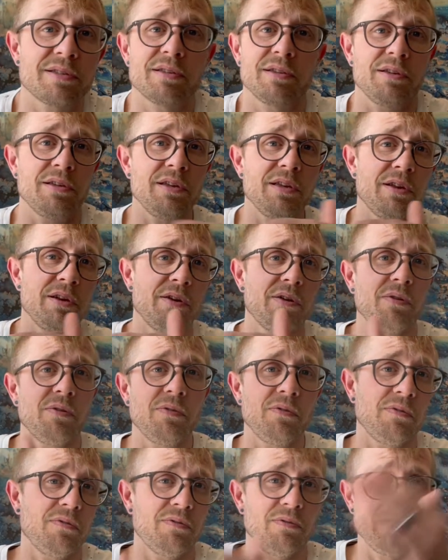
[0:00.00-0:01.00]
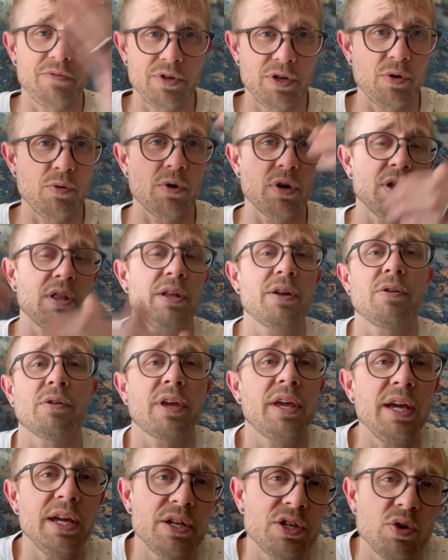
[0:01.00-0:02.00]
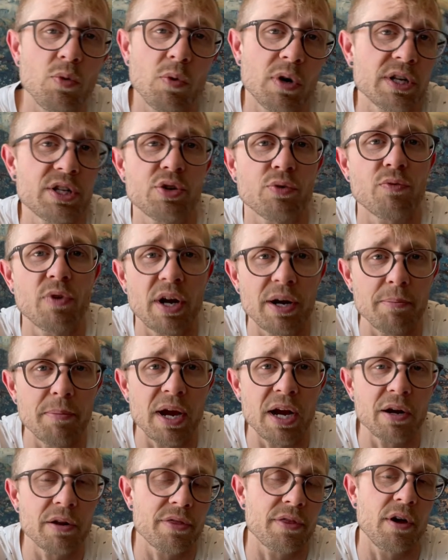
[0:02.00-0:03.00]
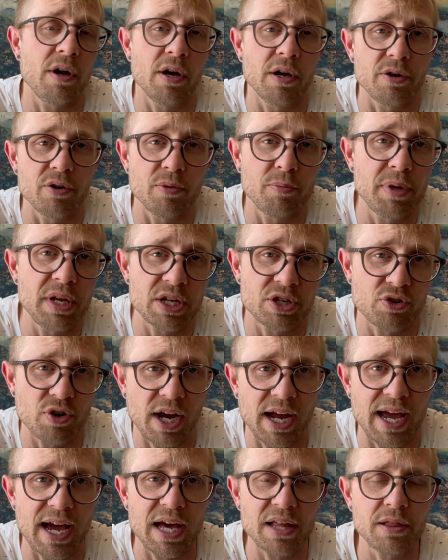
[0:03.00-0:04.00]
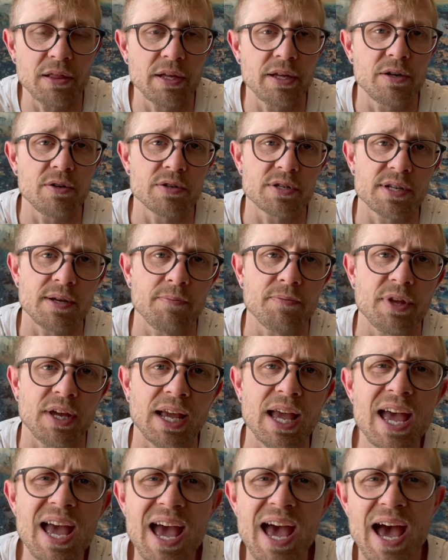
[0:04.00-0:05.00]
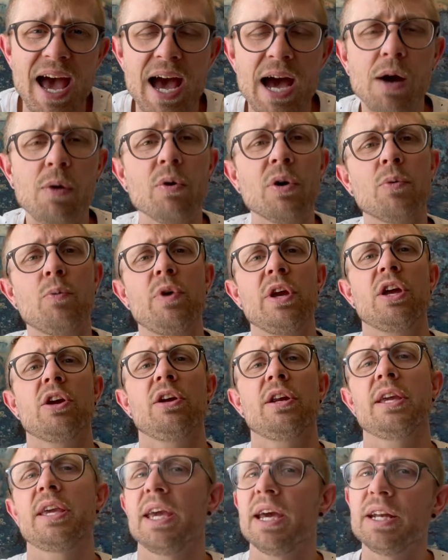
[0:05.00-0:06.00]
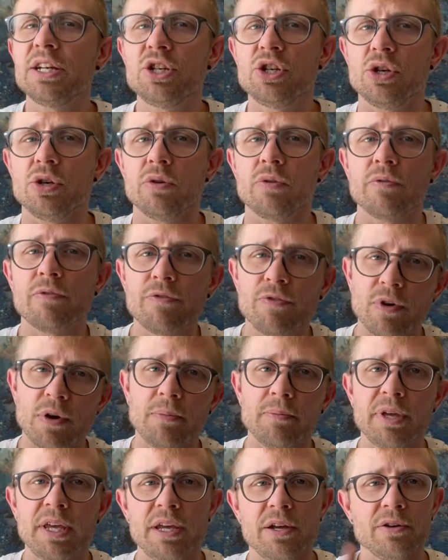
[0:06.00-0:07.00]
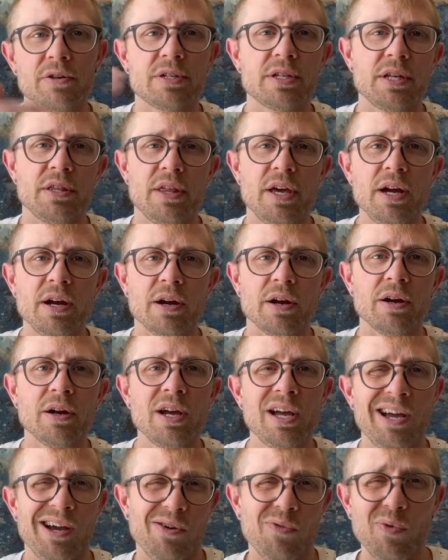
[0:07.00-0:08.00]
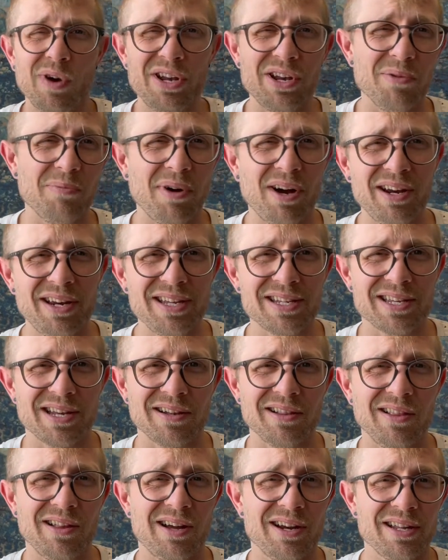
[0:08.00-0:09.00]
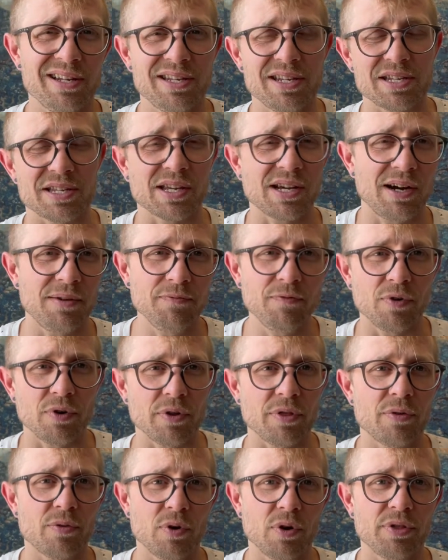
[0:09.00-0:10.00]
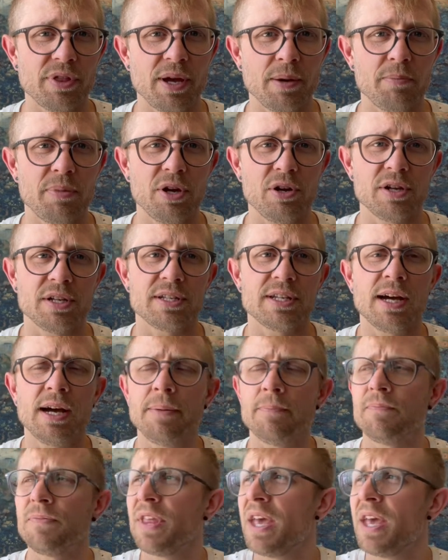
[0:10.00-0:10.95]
you were a little kid, you wanted to run a marathon or be a triathlete or something. How are we going to get you from here to there when your body's in a lot of discomfort throughout that period of time?